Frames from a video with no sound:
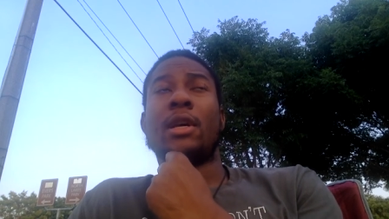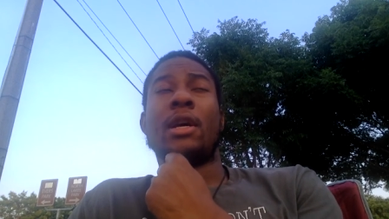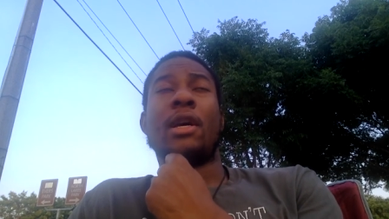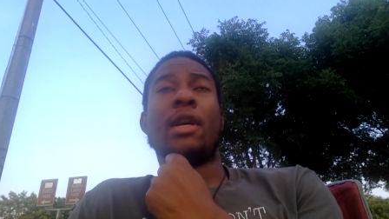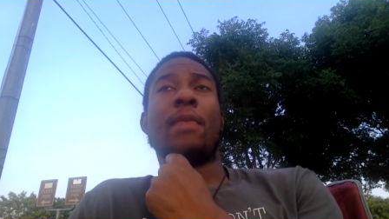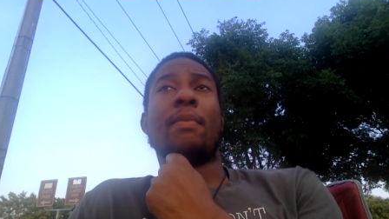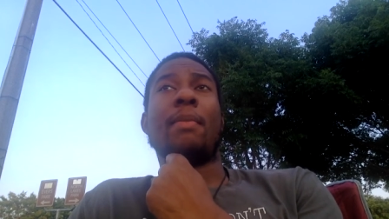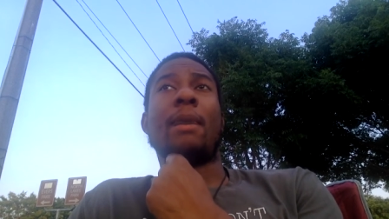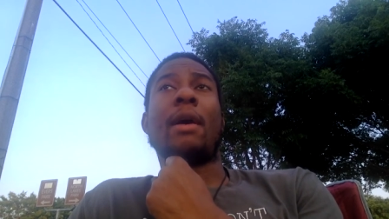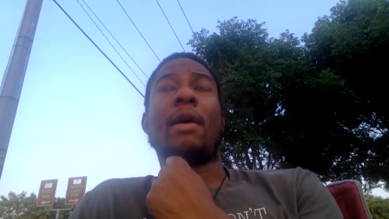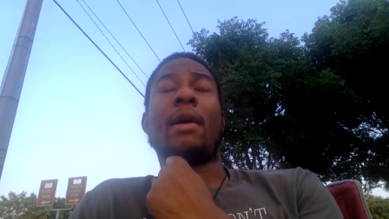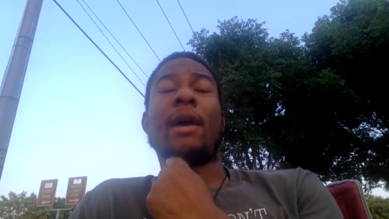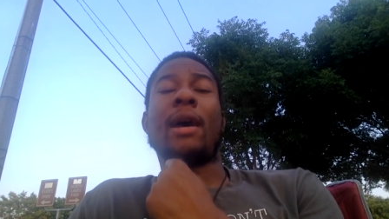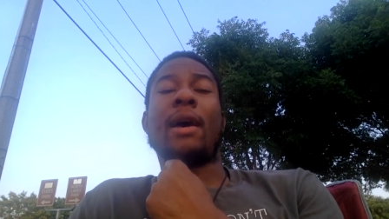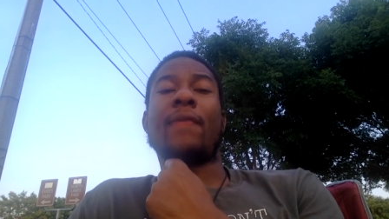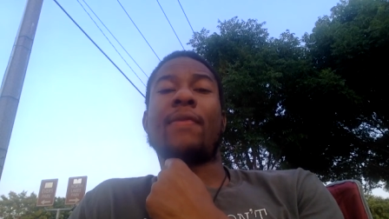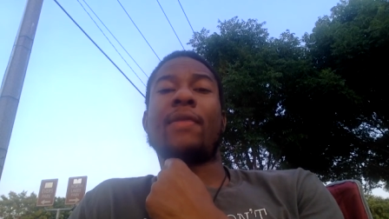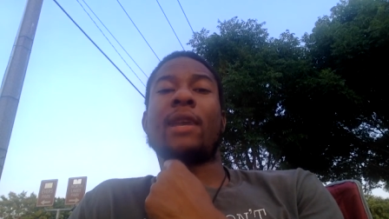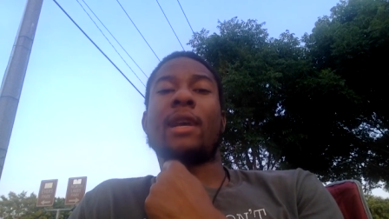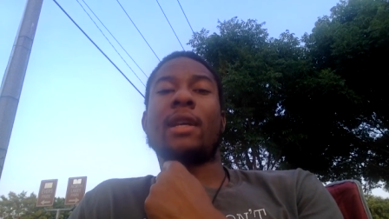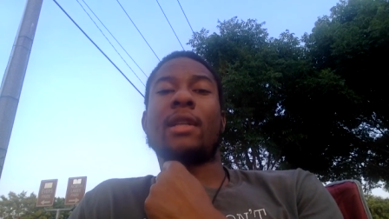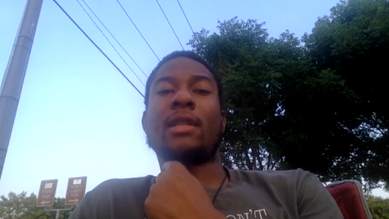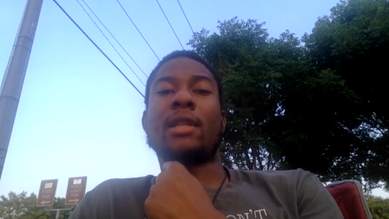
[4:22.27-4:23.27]
and about
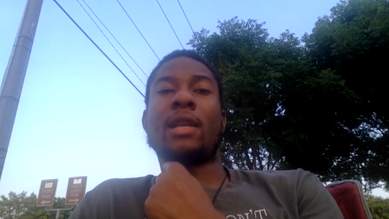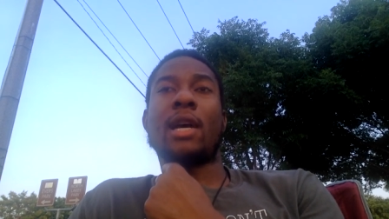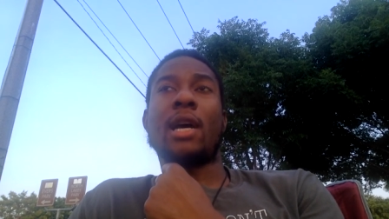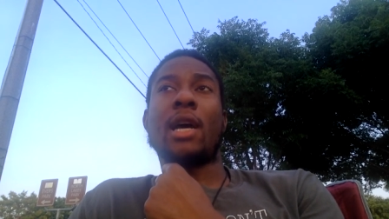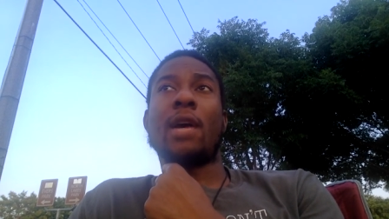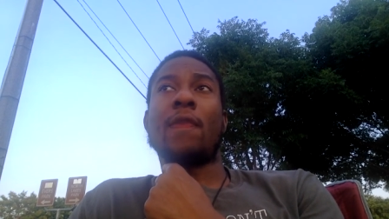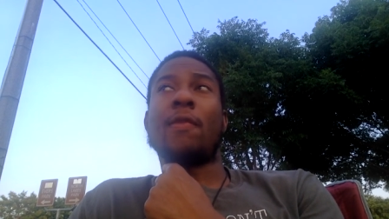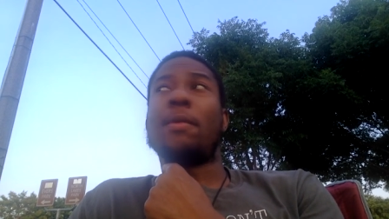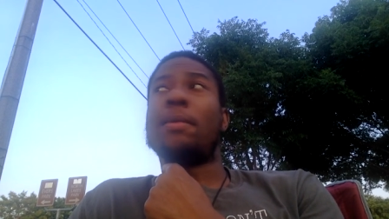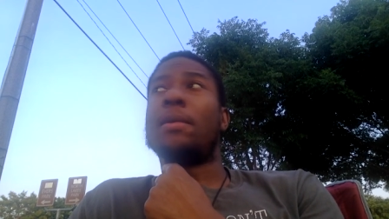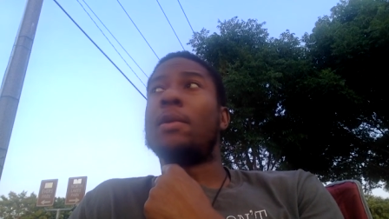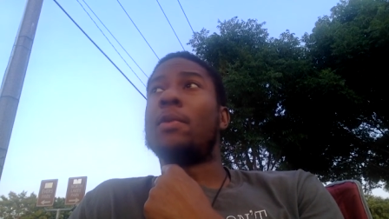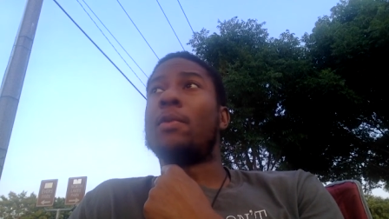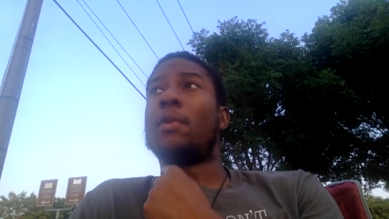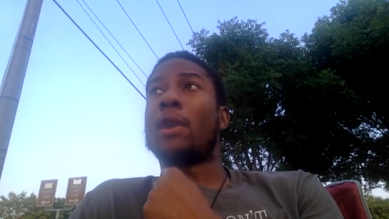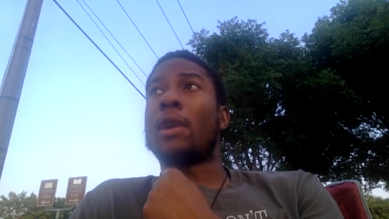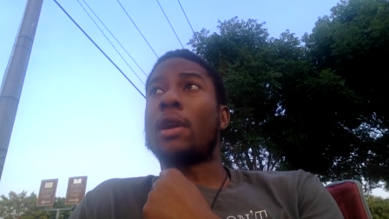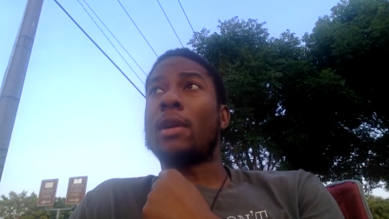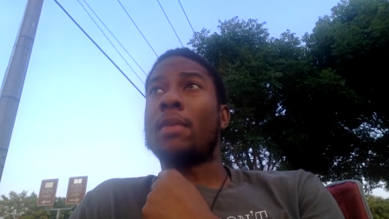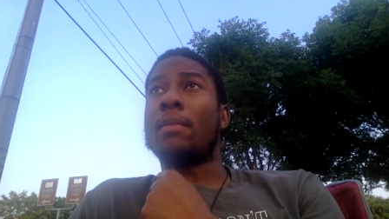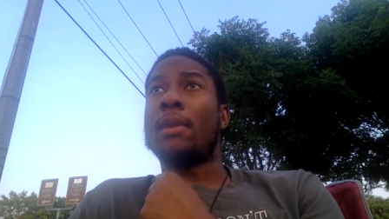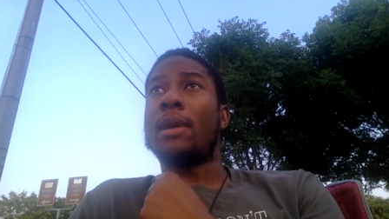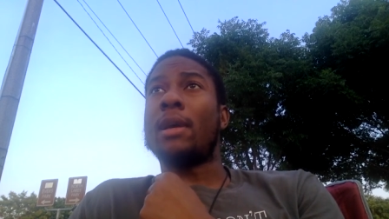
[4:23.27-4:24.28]
half that time we've been
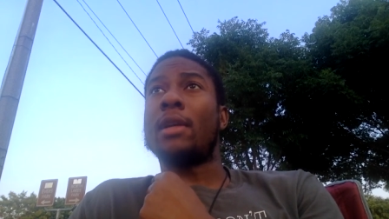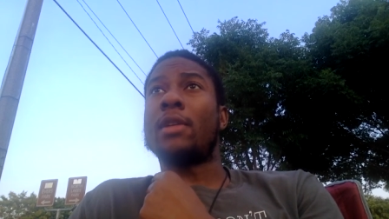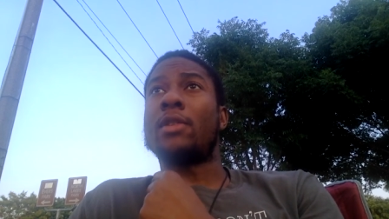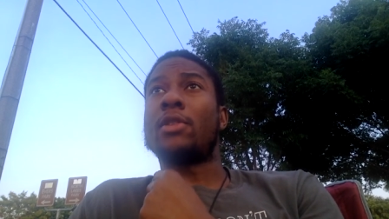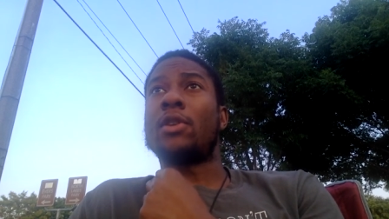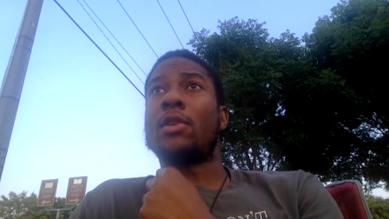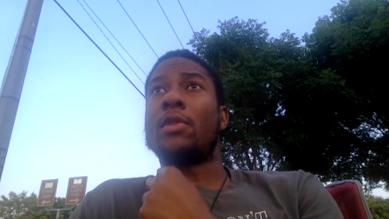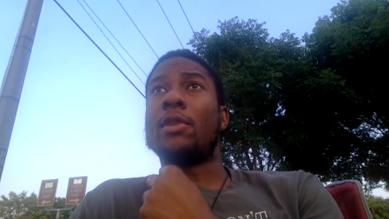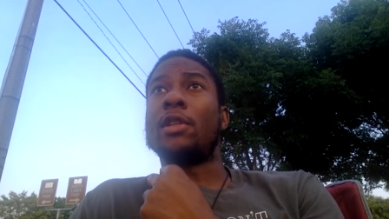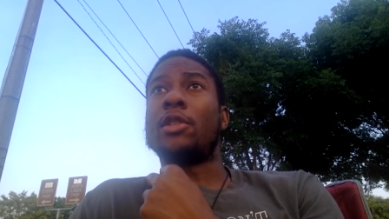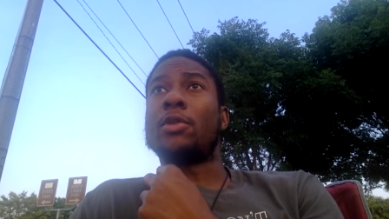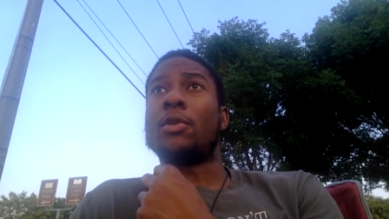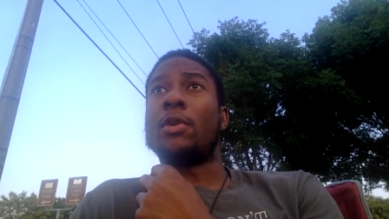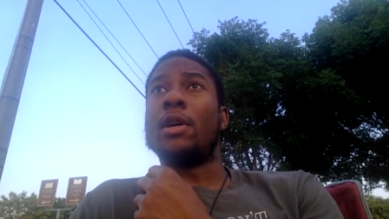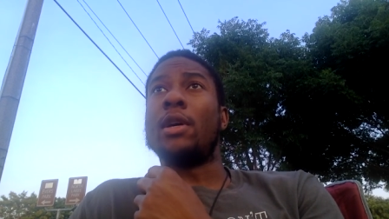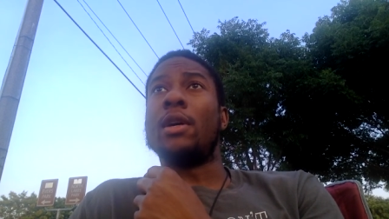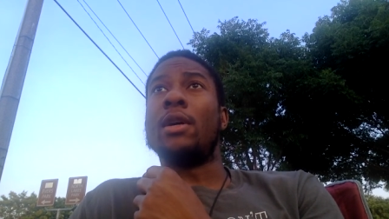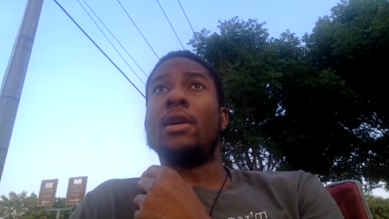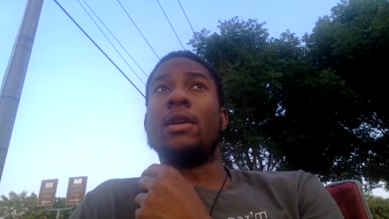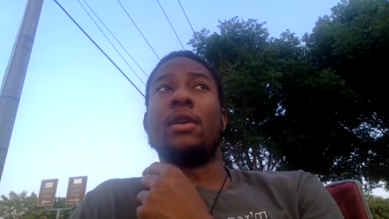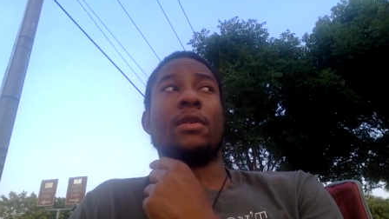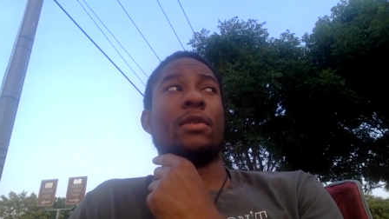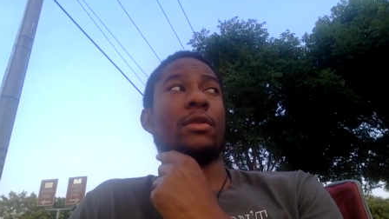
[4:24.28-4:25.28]
working mandatory
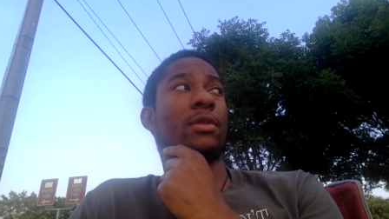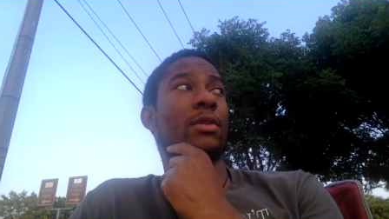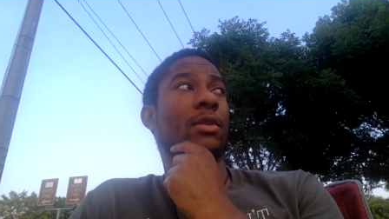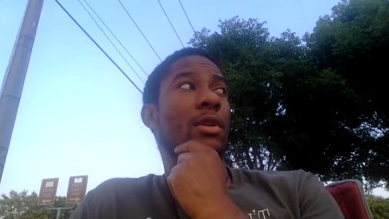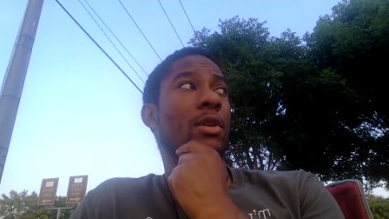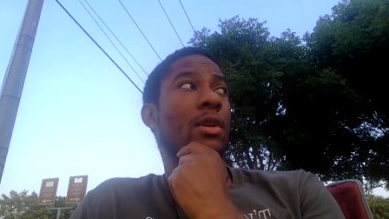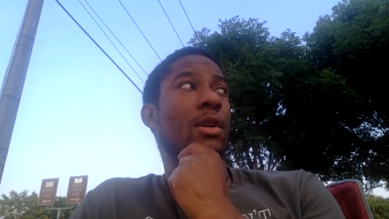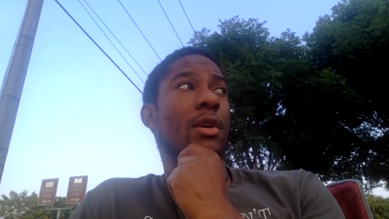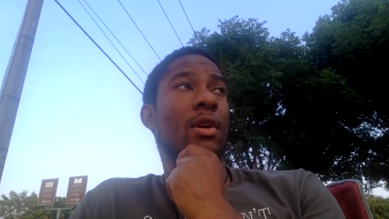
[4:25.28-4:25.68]
12s.